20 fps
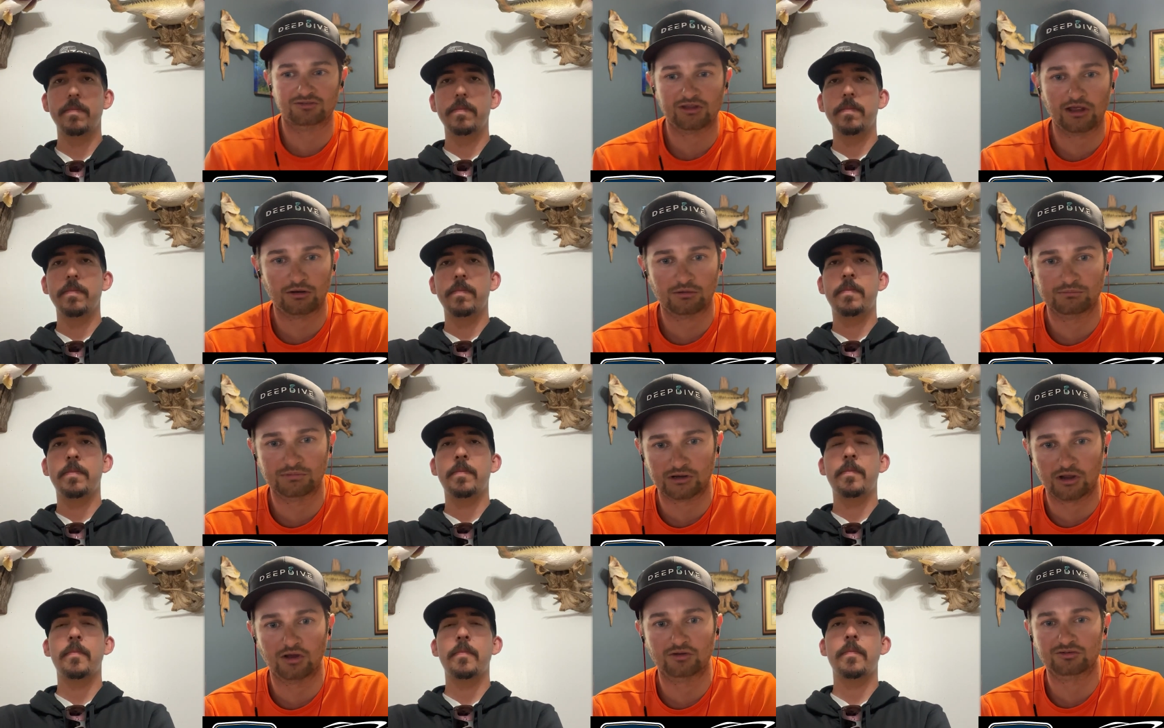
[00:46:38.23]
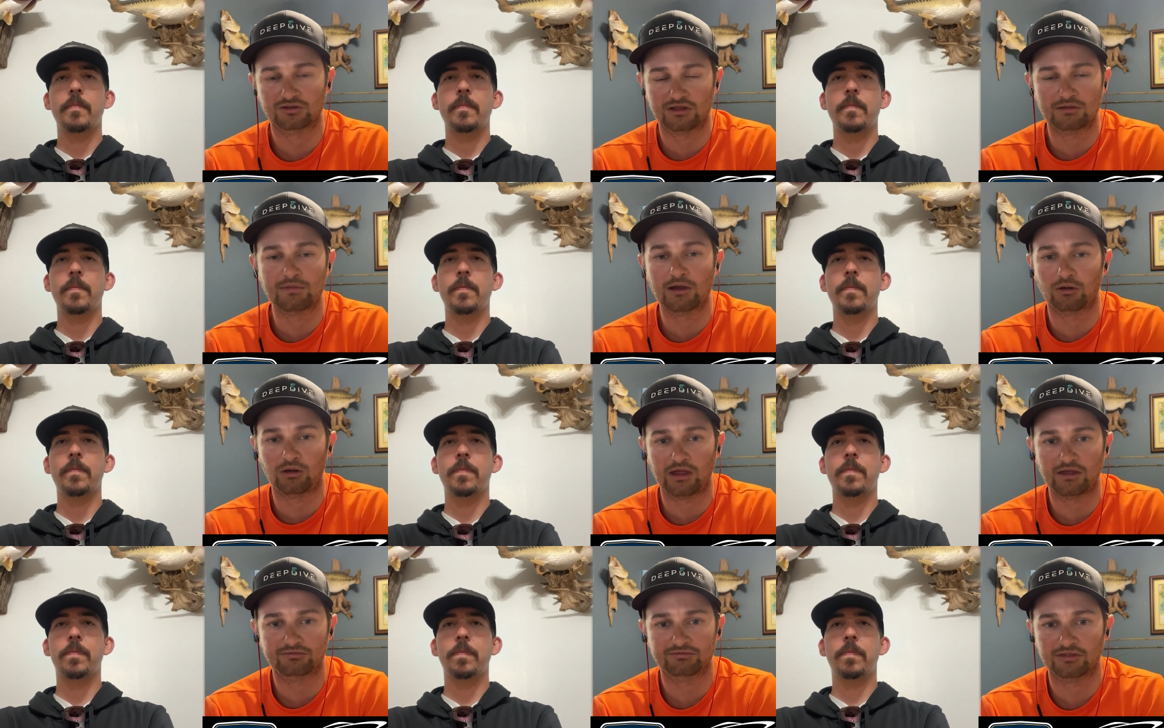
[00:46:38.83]
Speaker 1: selling because of the
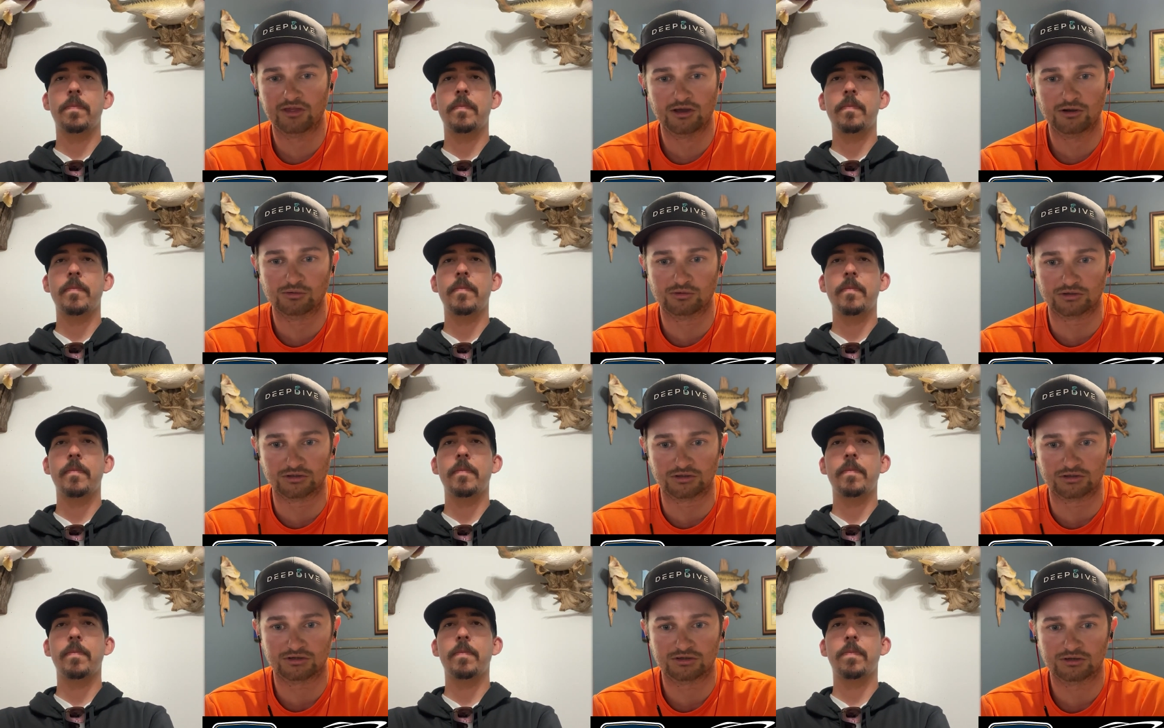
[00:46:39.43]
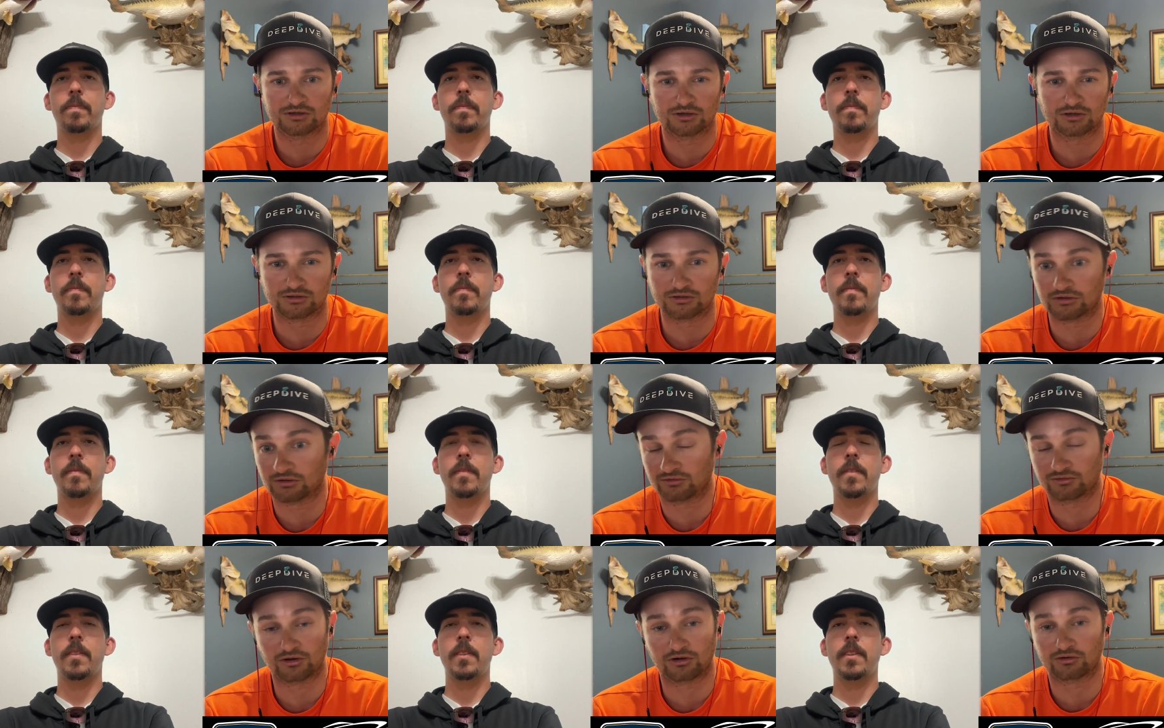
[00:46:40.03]
MLF though, or
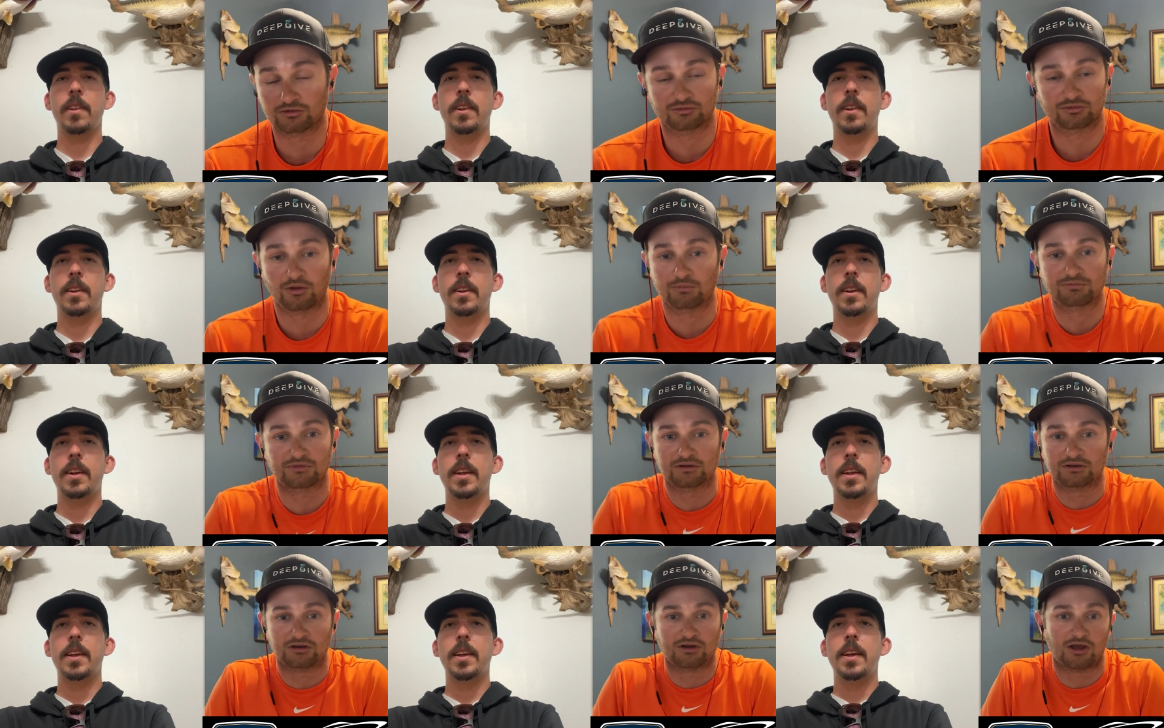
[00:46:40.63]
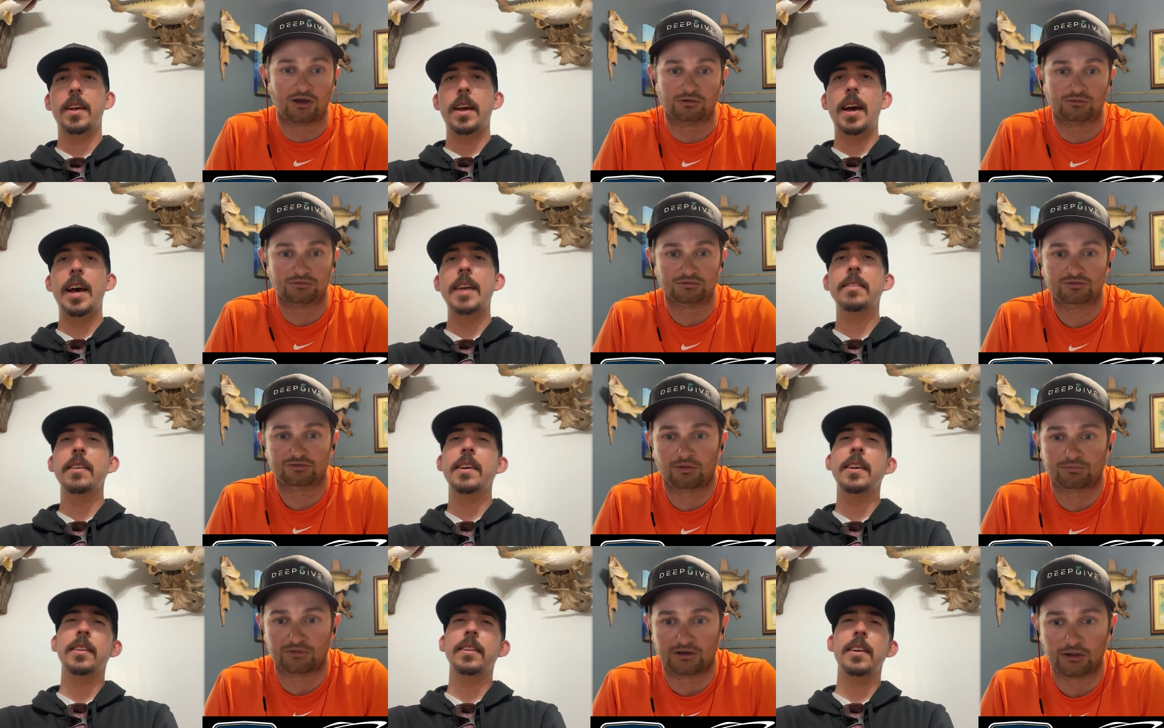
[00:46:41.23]
or is there something you know I
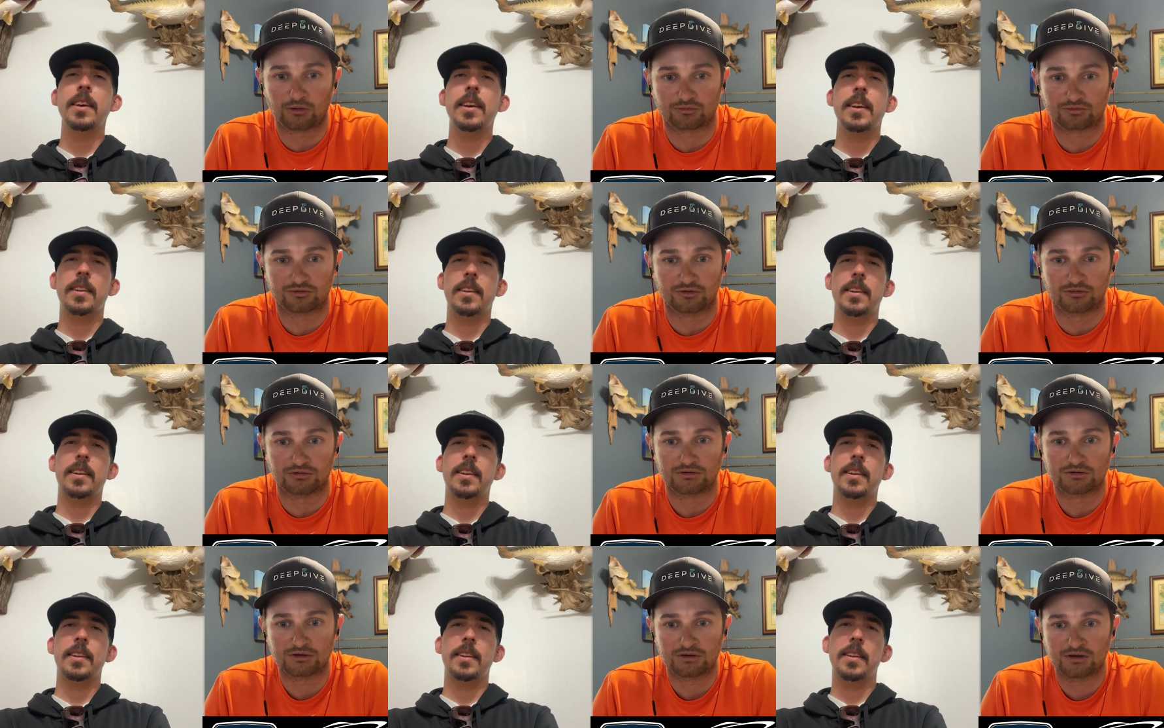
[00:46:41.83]
something else that, to it?